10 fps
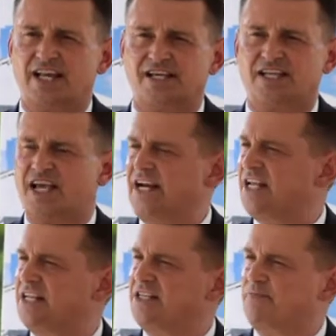
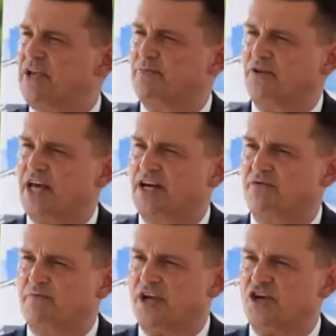it, and the people that
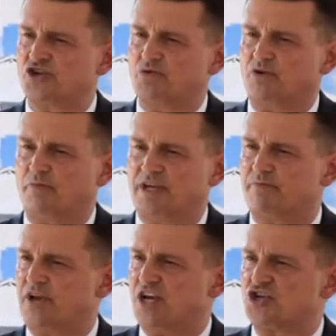are impatient will be
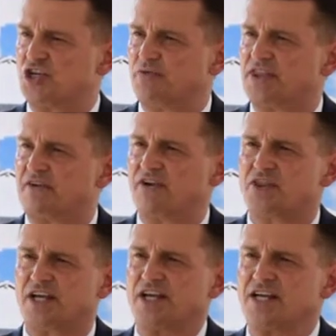impatient with
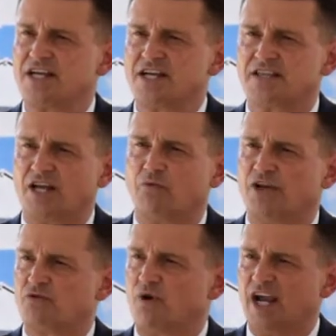everything. They
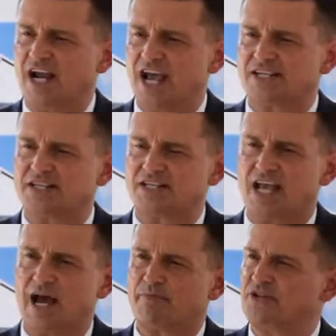wonder why it hasn't
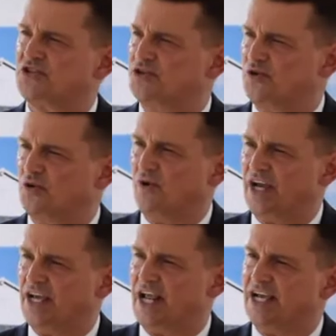happened sooner,
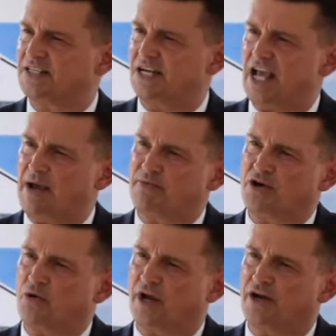why it hasn't
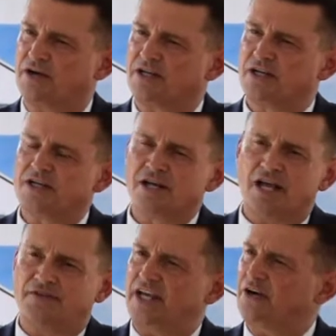happened quicker.
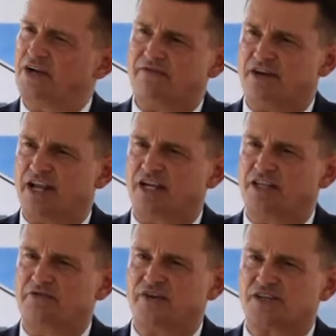And they don't have a
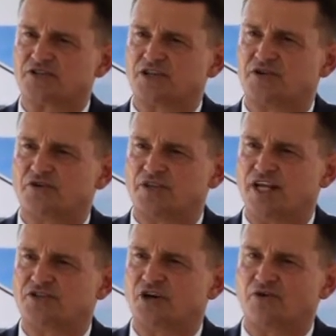nickel invested, or
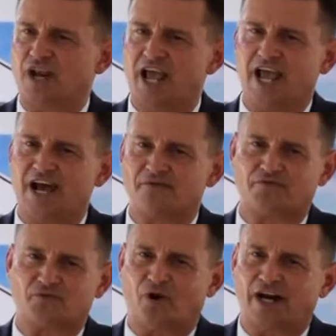they don't have
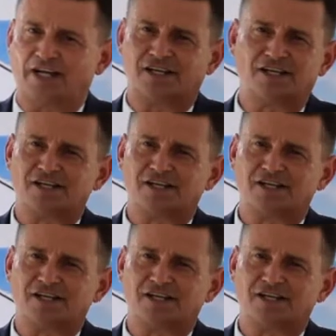one